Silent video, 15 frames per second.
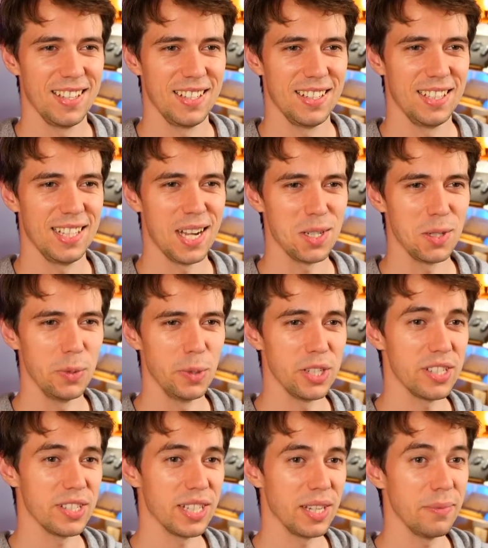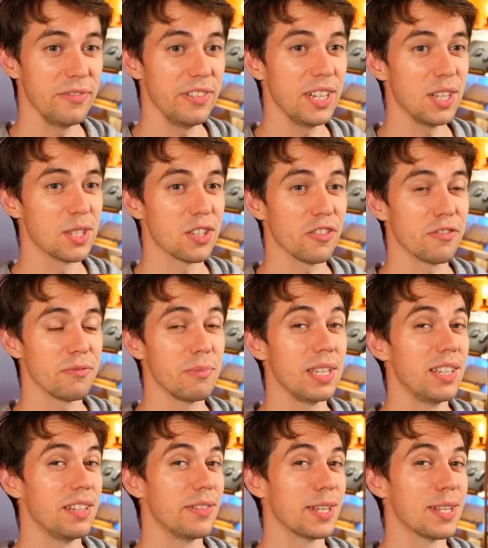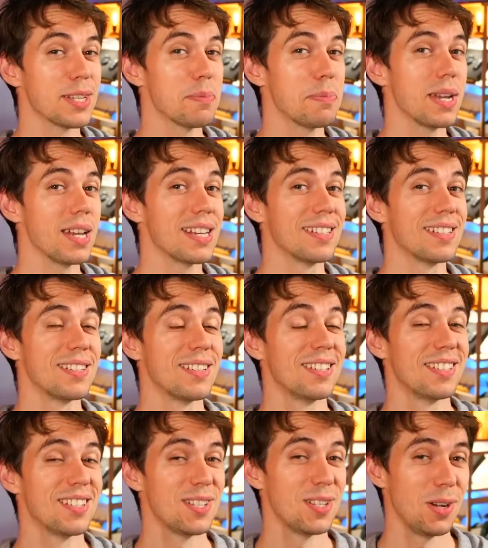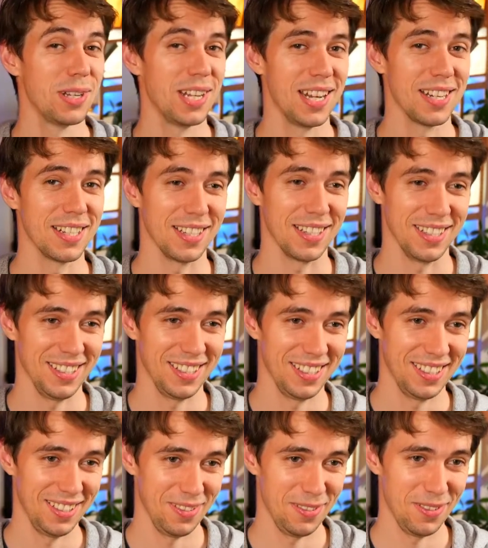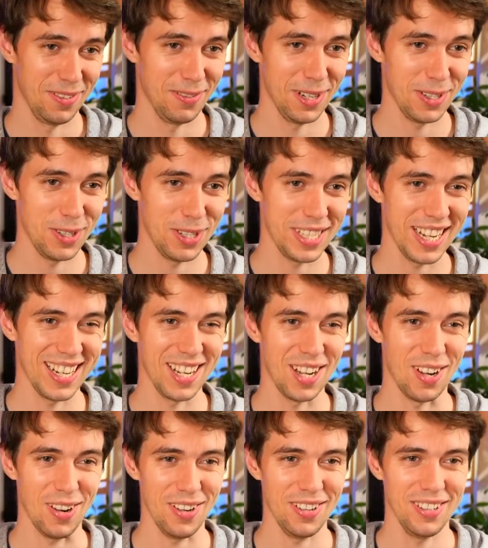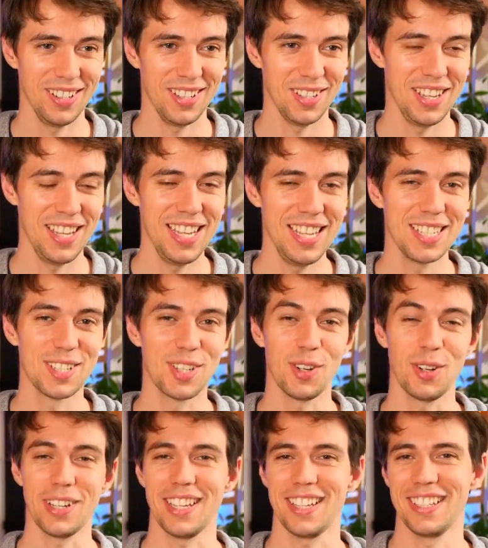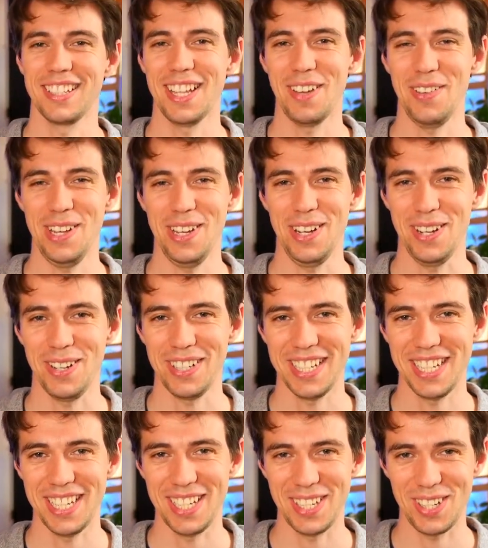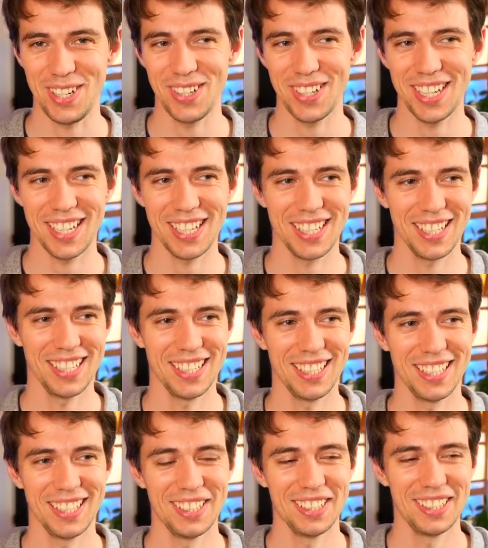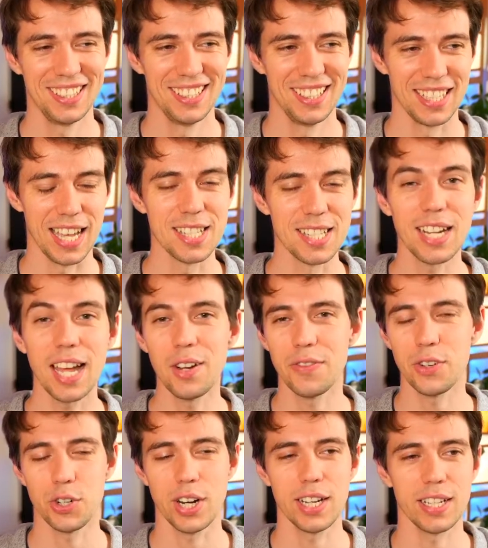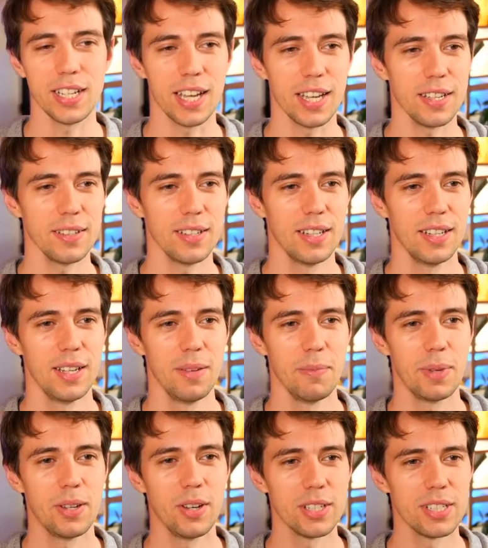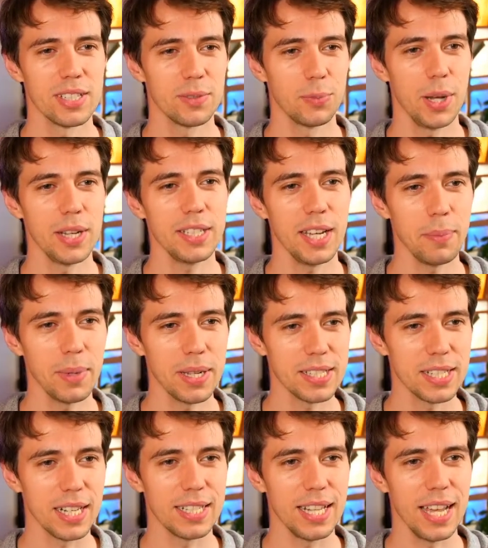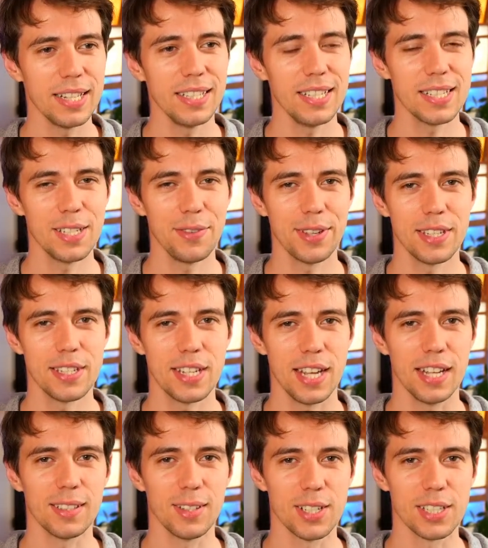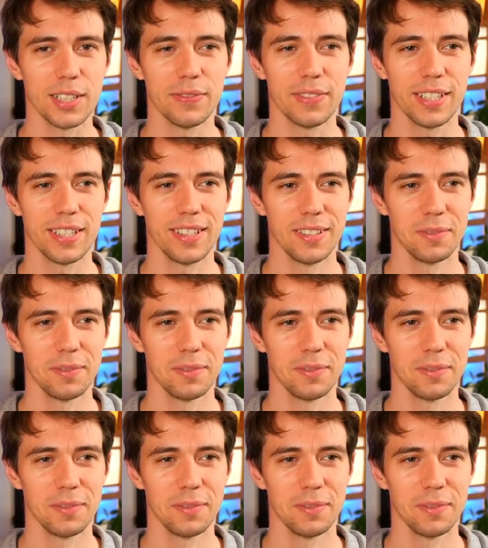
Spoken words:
Taku watched some videos of me living in Japan. So Daniel, what do you say now? He's joking. There we go. He's joking. Yeah, it's kind of a running gag. Because one time I said Daniel is living in Seattle or something.